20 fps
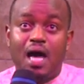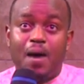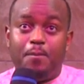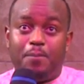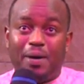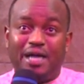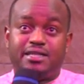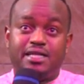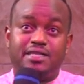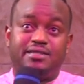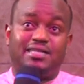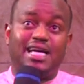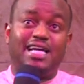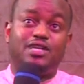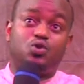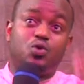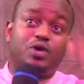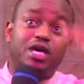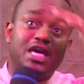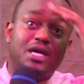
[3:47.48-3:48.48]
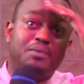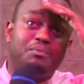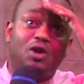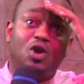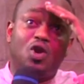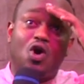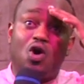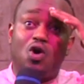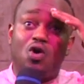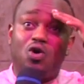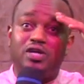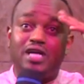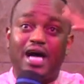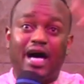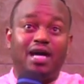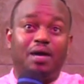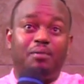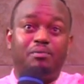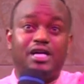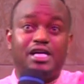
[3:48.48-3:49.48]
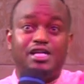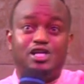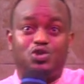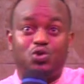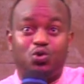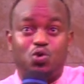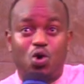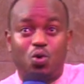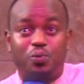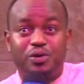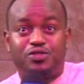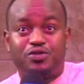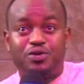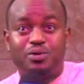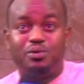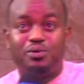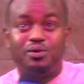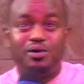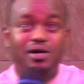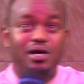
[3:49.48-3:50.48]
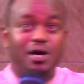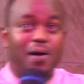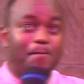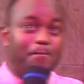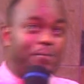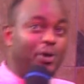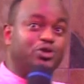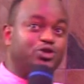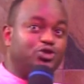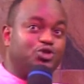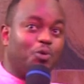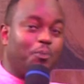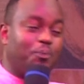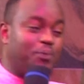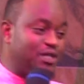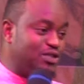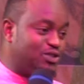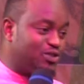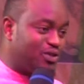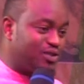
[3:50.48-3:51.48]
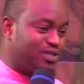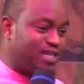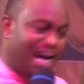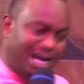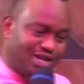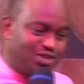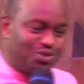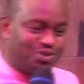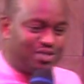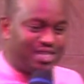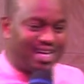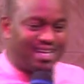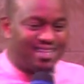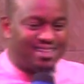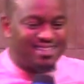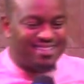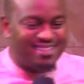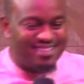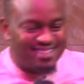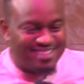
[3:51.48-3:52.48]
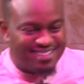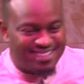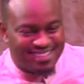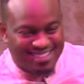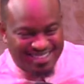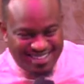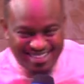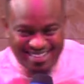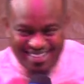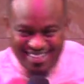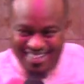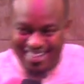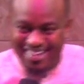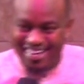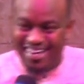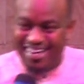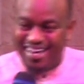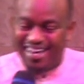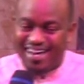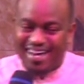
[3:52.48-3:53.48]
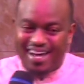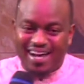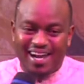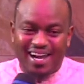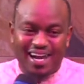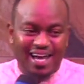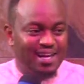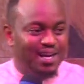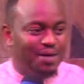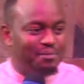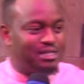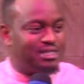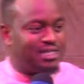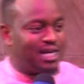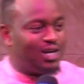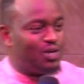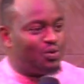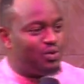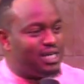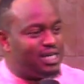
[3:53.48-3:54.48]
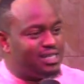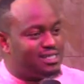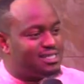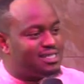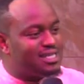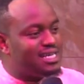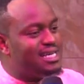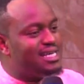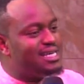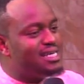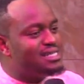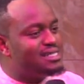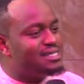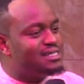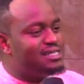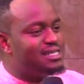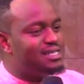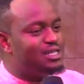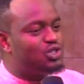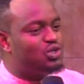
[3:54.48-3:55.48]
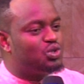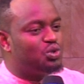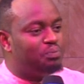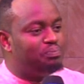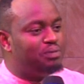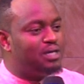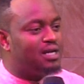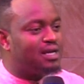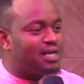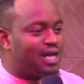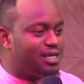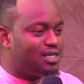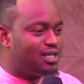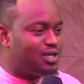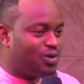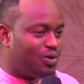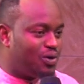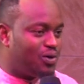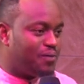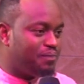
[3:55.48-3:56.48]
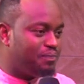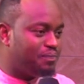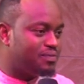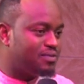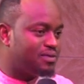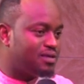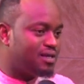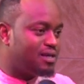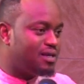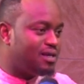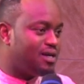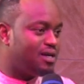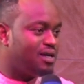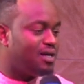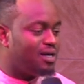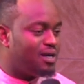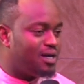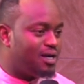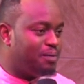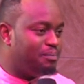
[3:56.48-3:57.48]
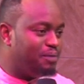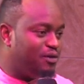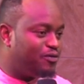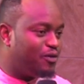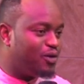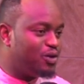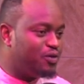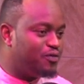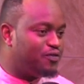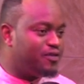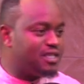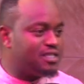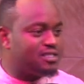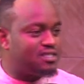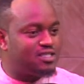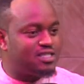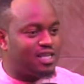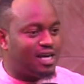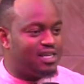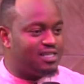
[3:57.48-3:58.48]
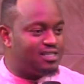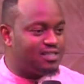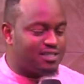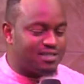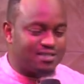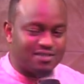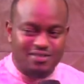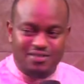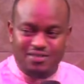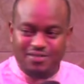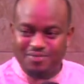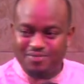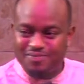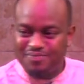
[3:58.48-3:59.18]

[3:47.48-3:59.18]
"But he said to him, Lord, I am ready to go with you, both to prison and to death." Let me tell you, it's easy to be radical before you face challenges.